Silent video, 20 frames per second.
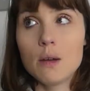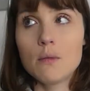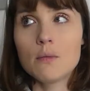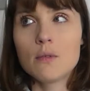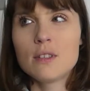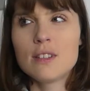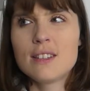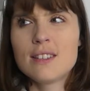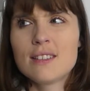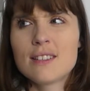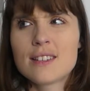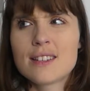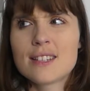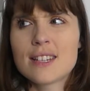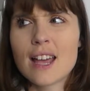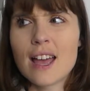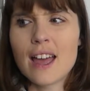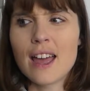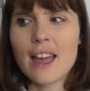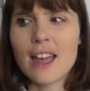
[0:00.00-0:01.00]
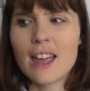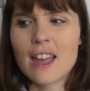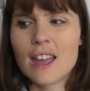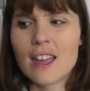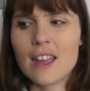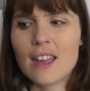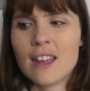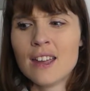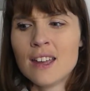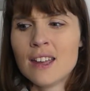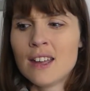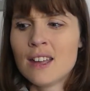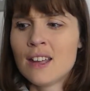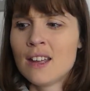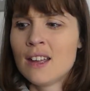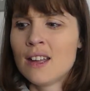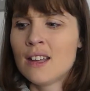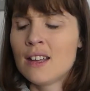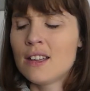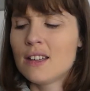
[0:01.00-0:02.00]
I would say
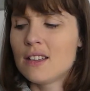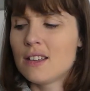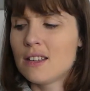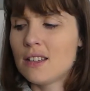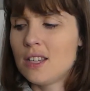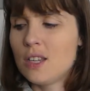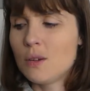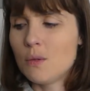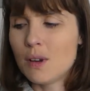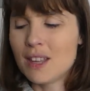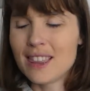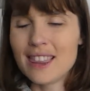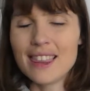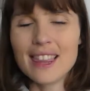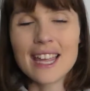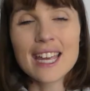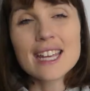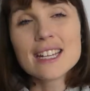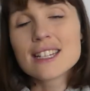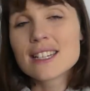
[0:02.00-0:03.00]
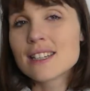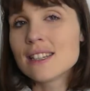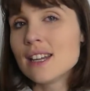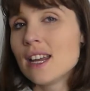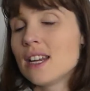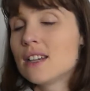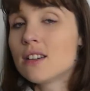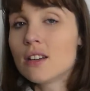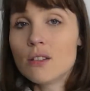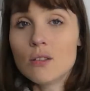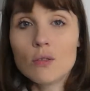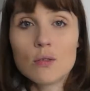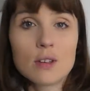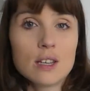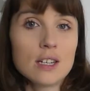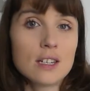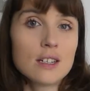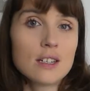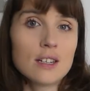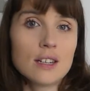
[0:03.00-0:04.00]
you at least need to look
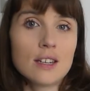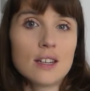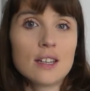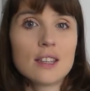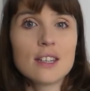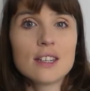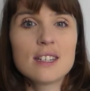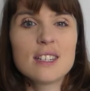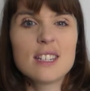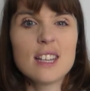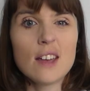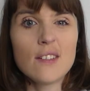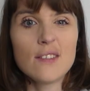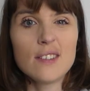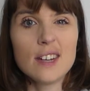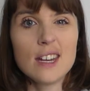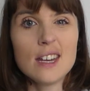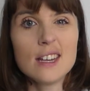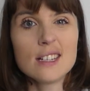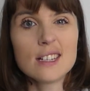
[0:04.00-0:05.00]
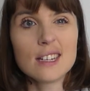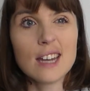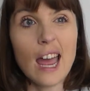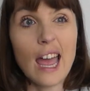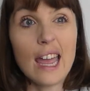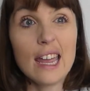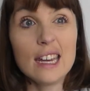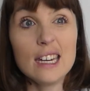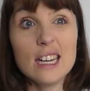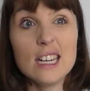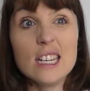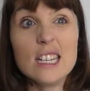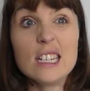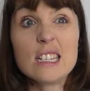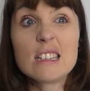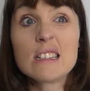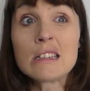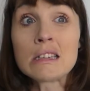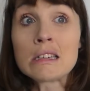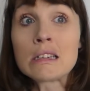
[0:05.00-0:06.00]
into the 70s and
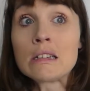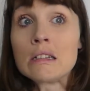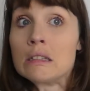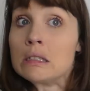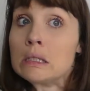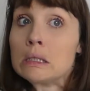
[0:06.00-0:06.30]
80s,